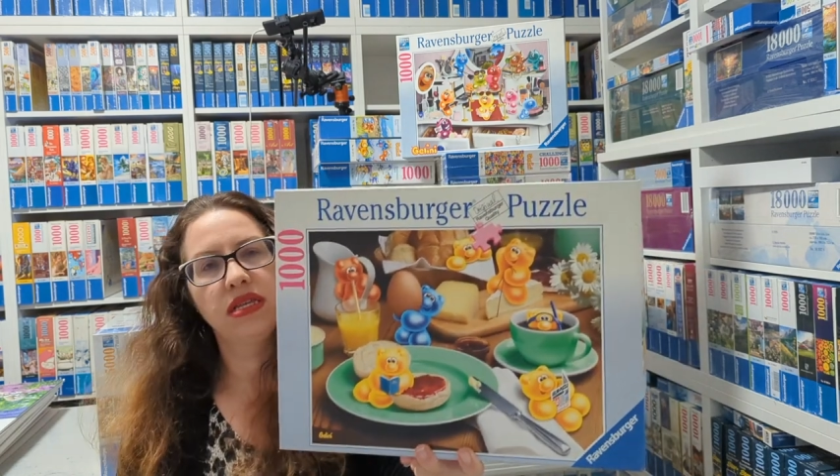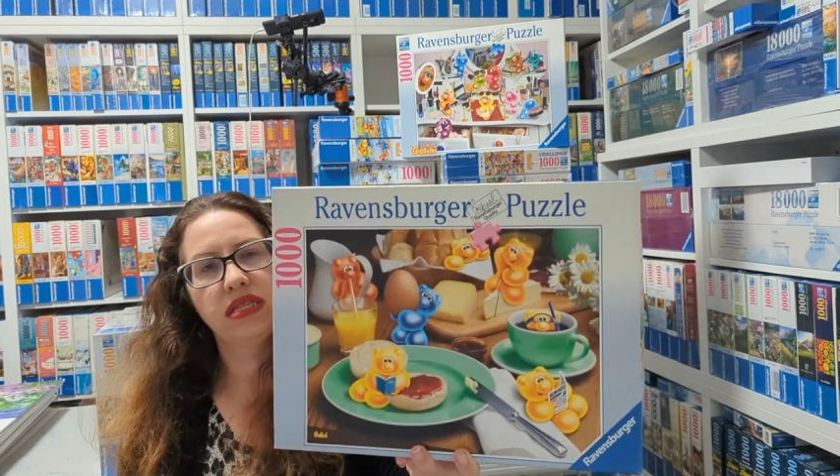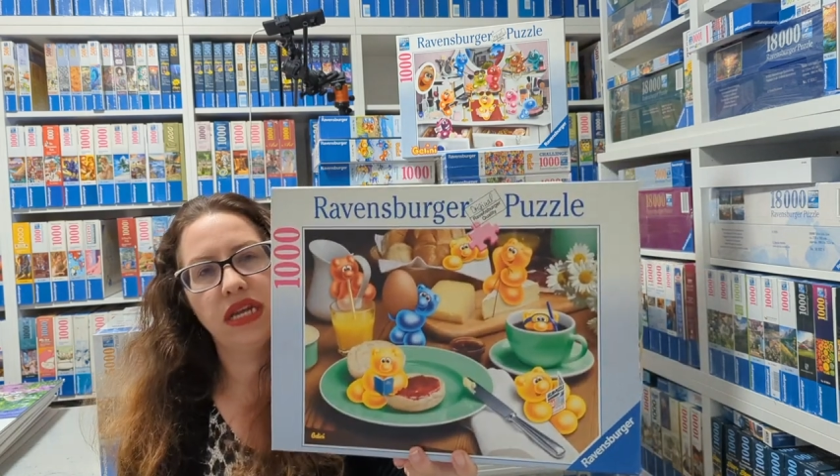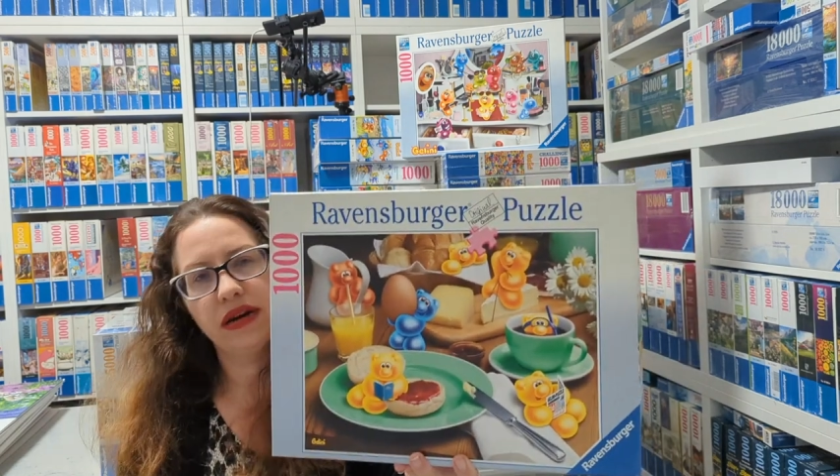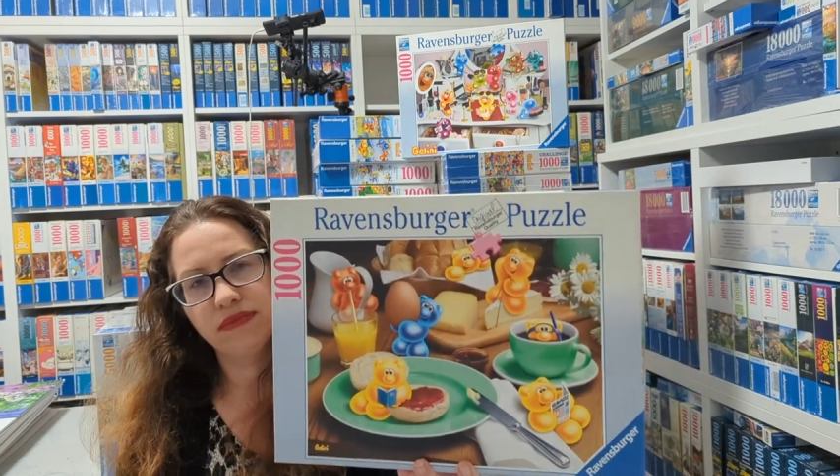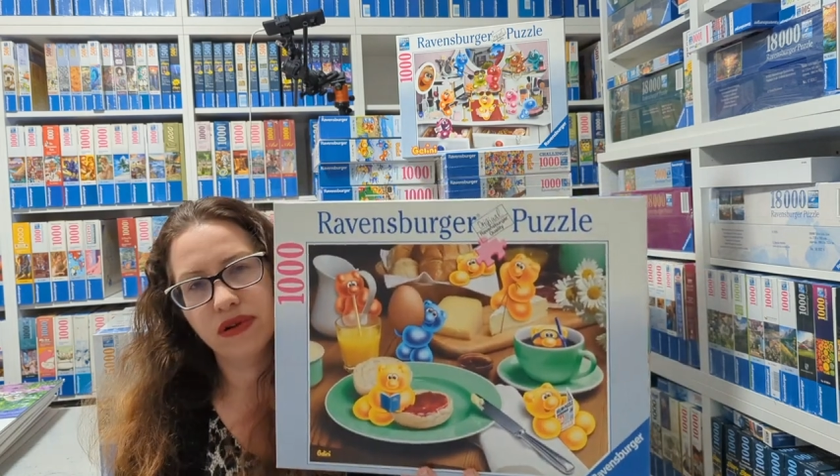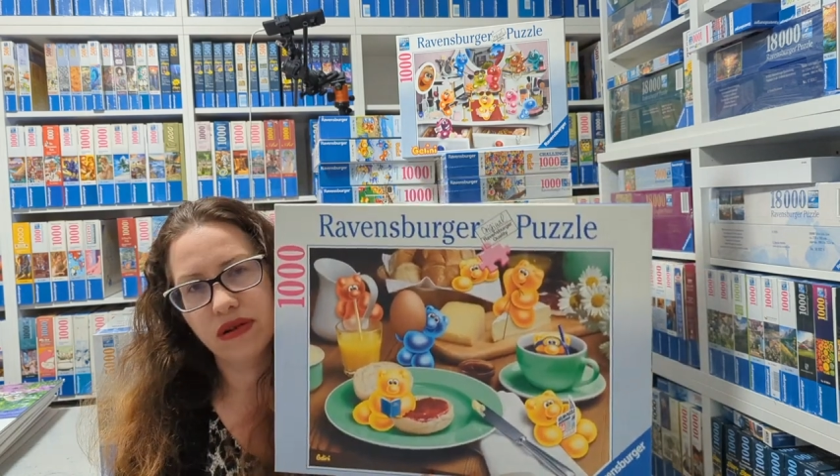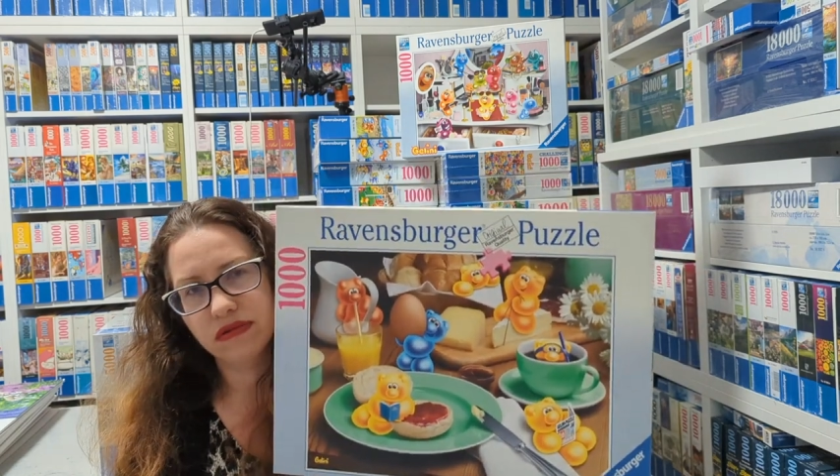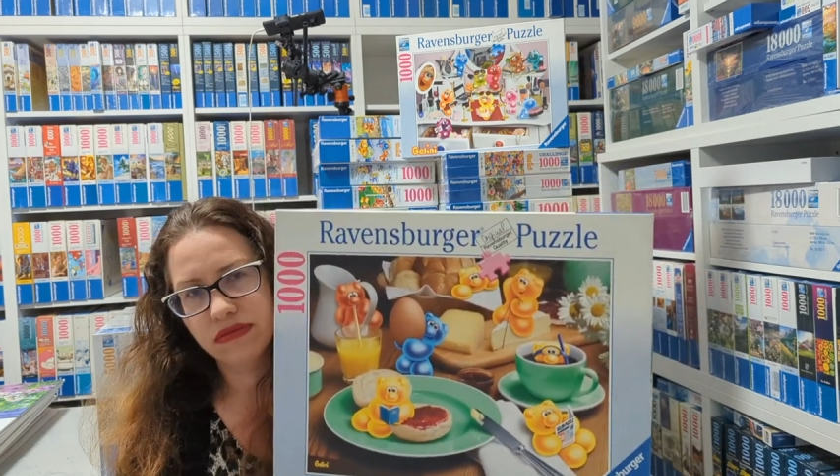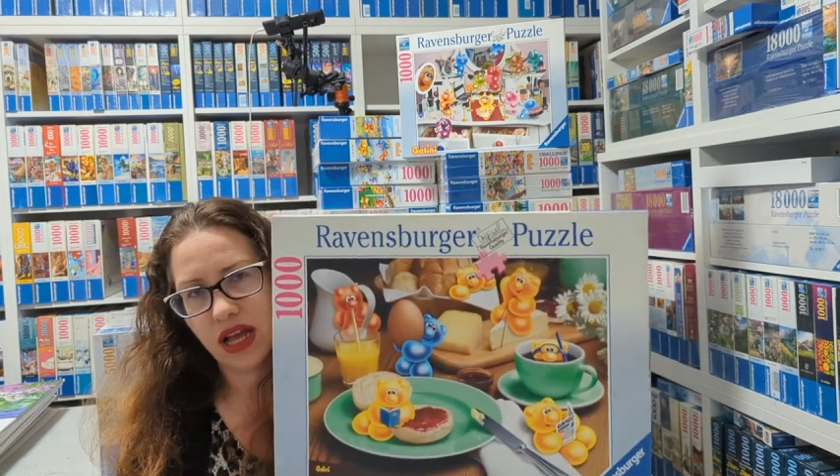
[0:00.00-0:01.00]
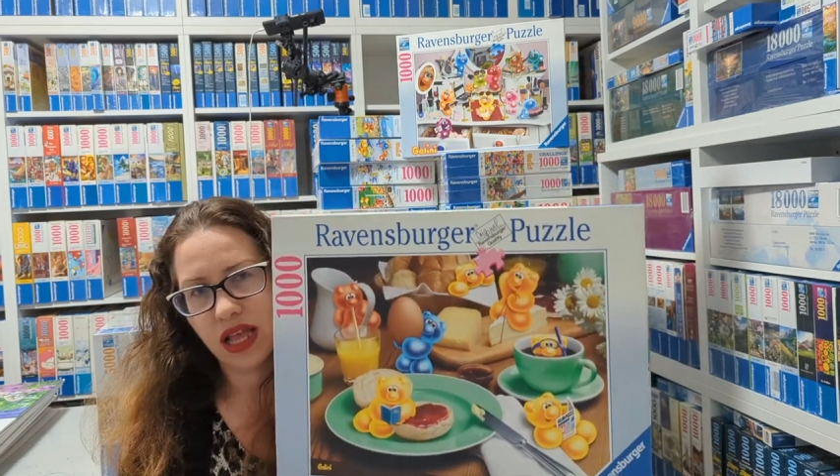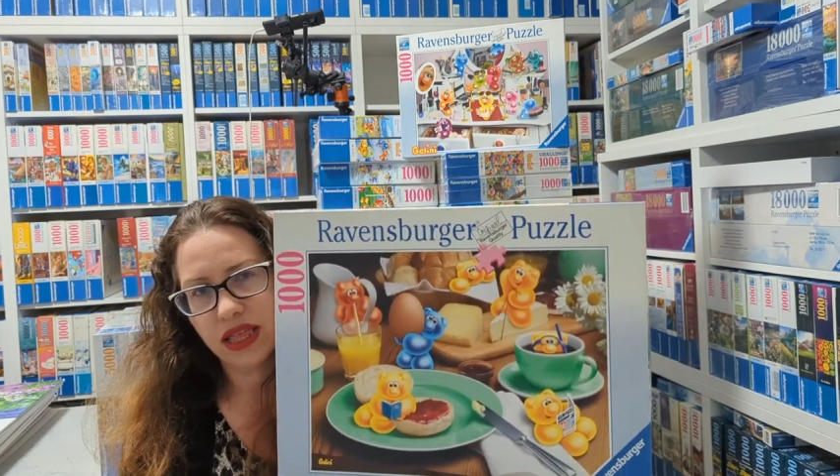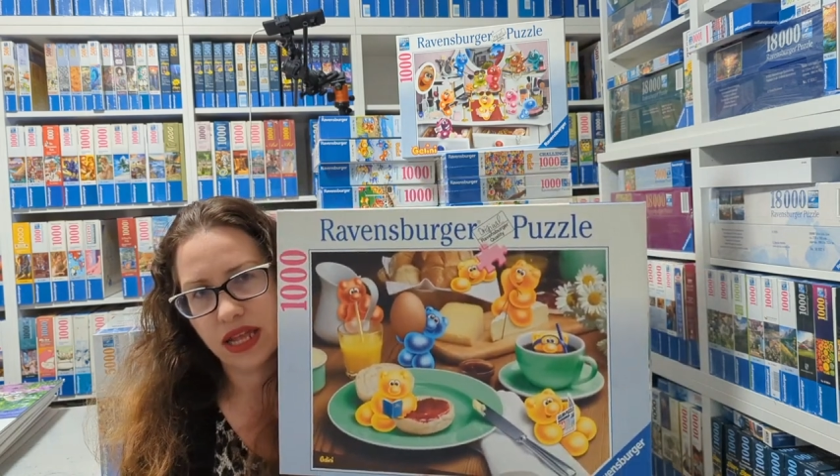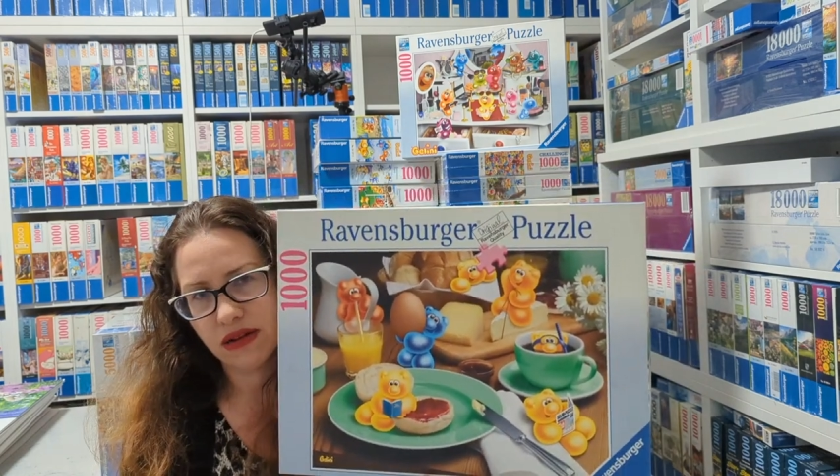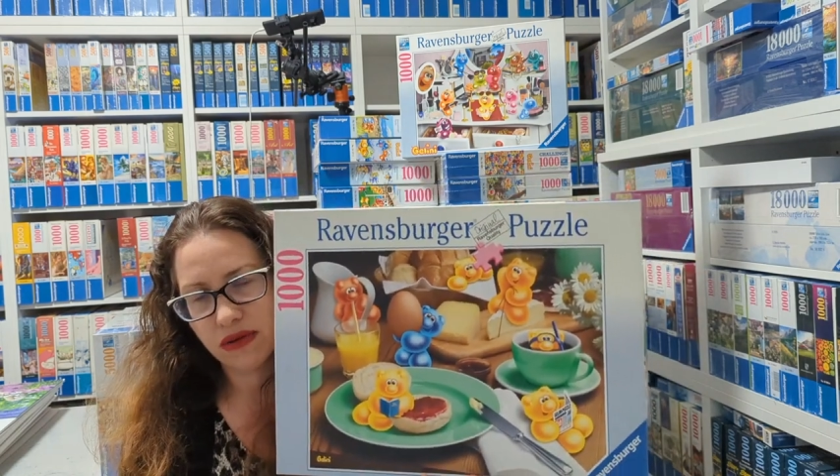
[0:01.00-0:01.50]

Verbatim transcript: the number, and then